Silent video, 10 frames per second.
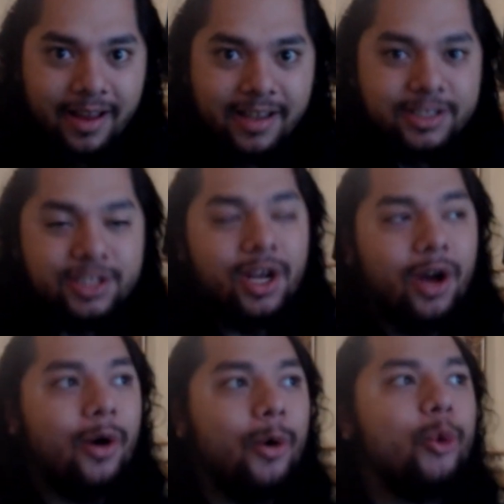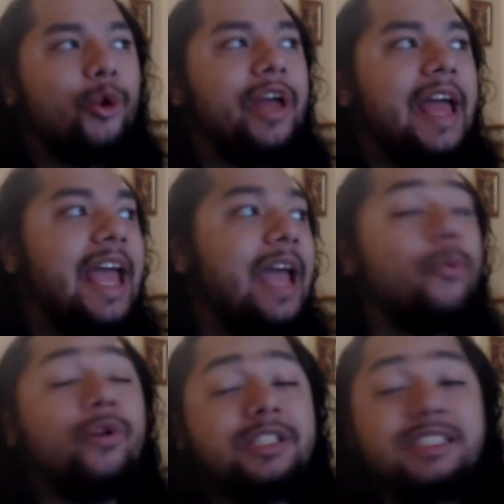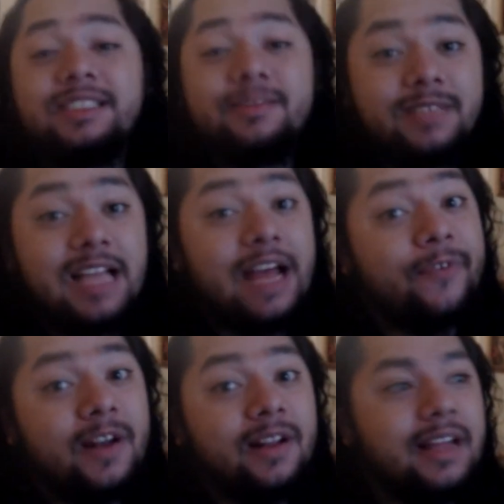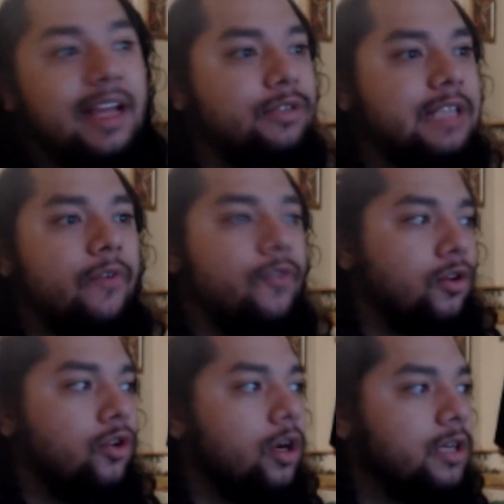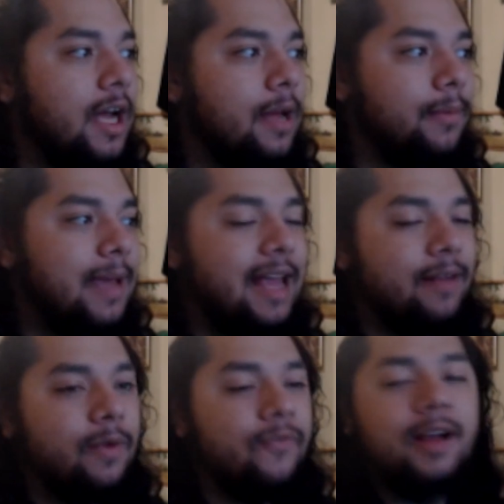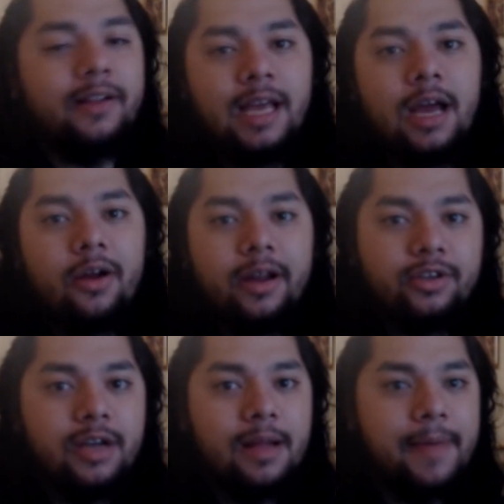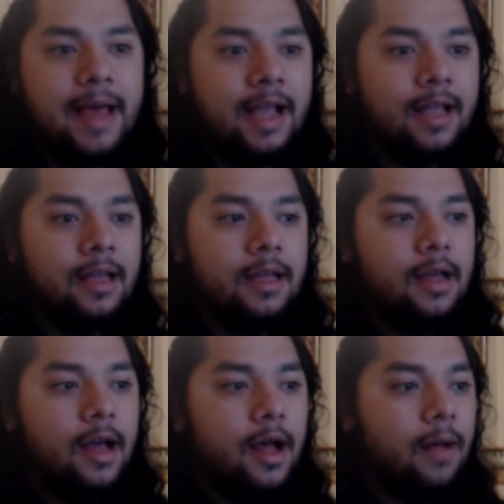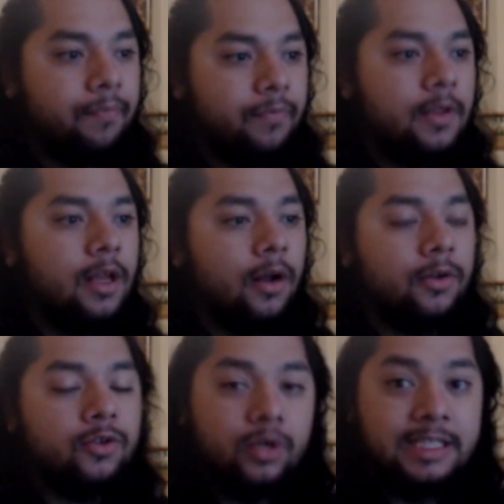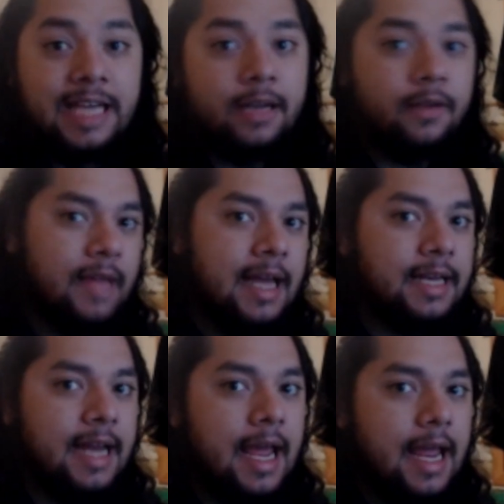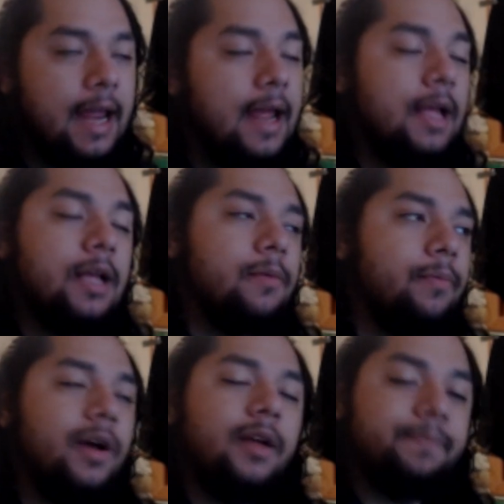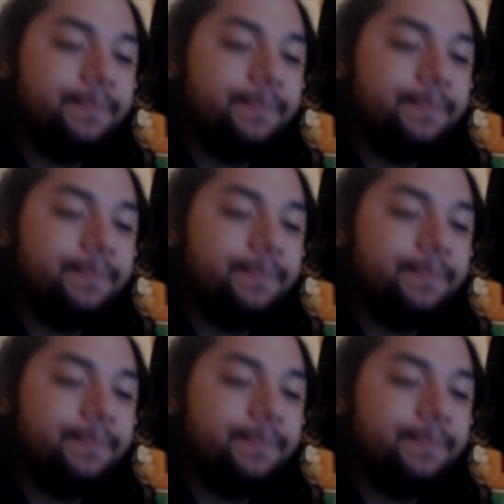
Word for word: So it was definitely, it was out for a long time, and we finally got our internet back, um, you know, towards the end of that day. But,